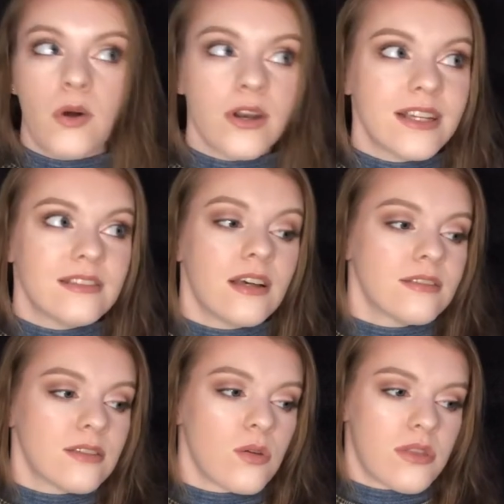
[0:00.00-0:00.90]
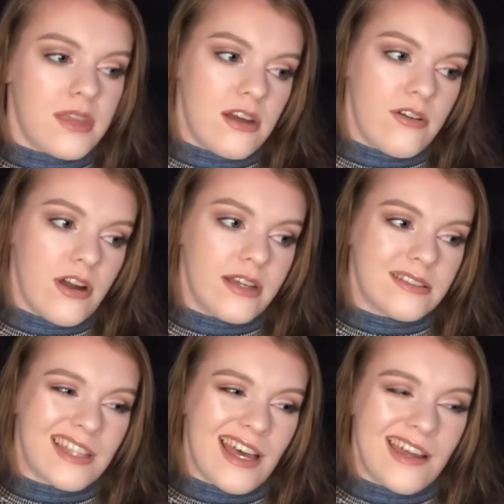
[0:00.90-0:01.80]
But it's also
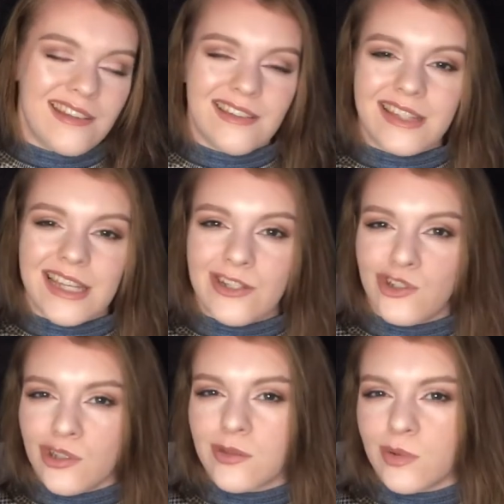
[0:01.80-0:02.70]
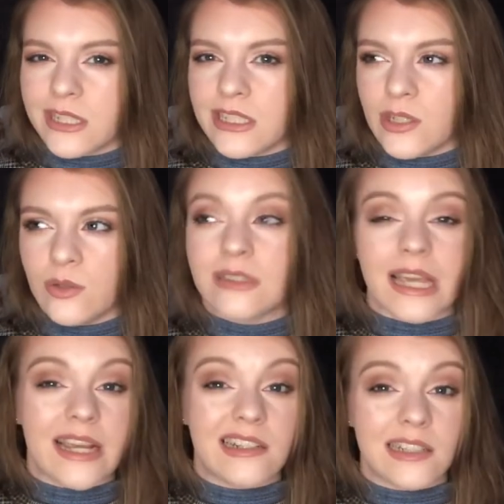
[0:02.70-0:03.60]
theorised that they just were too
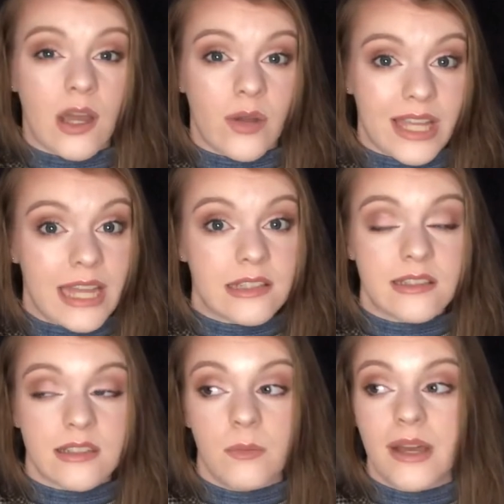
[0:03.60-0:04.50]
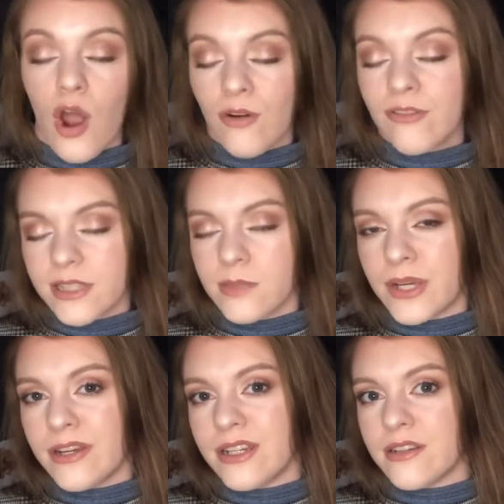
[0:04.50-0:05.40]
scared to go against him. Over this
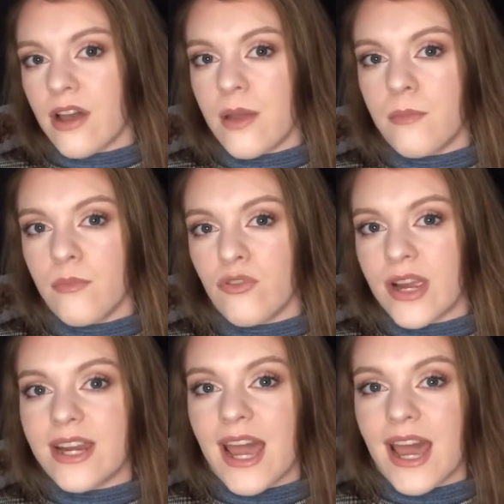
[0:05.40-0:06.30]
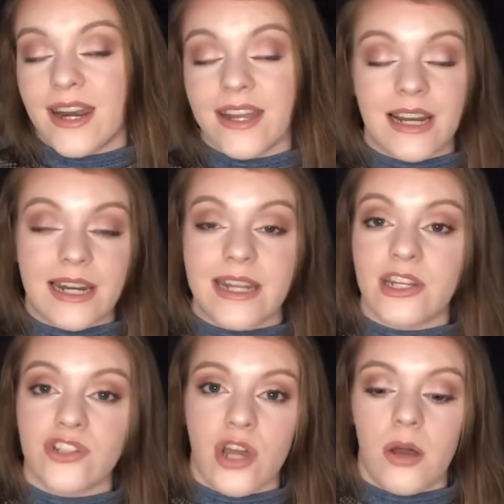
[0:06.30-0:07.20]
period of time, Mairead had a
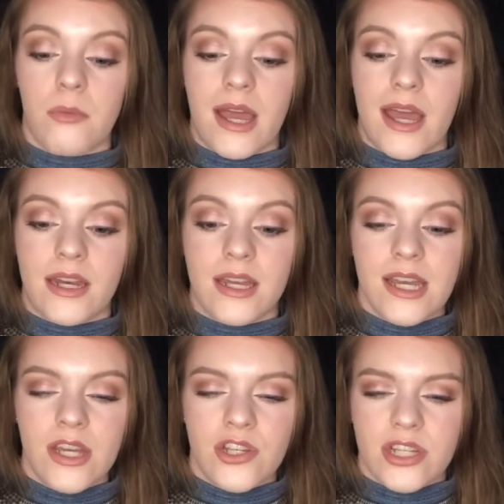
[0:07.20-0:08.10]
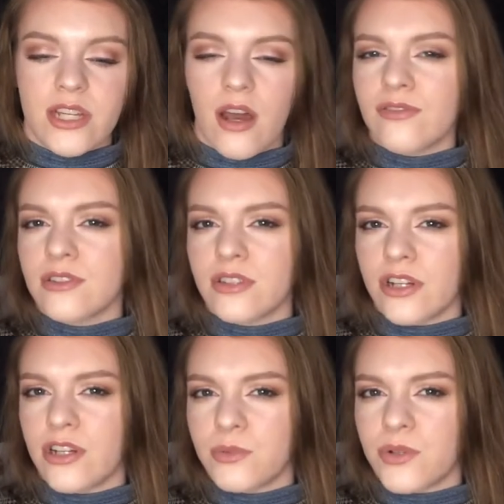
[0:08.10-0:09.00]
cleaning job, and she'd often
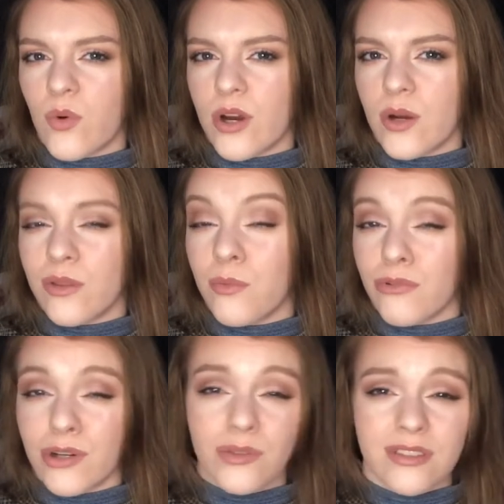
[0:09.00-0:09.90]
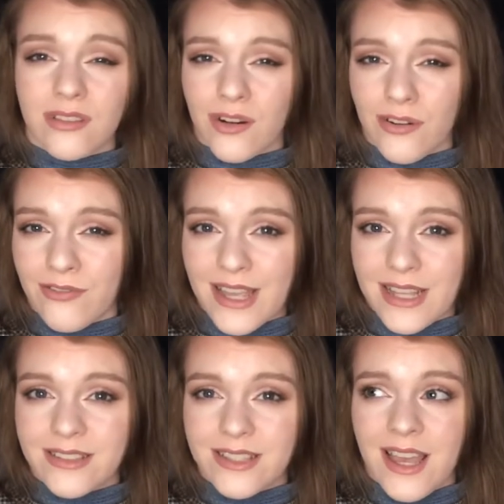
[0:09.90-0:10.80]
turn up work with bruises on her
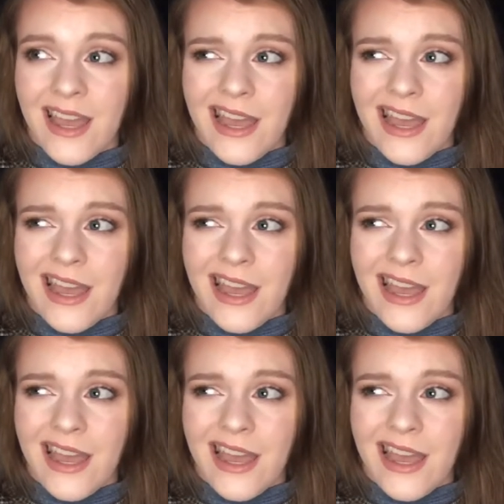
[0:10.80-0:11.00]
face.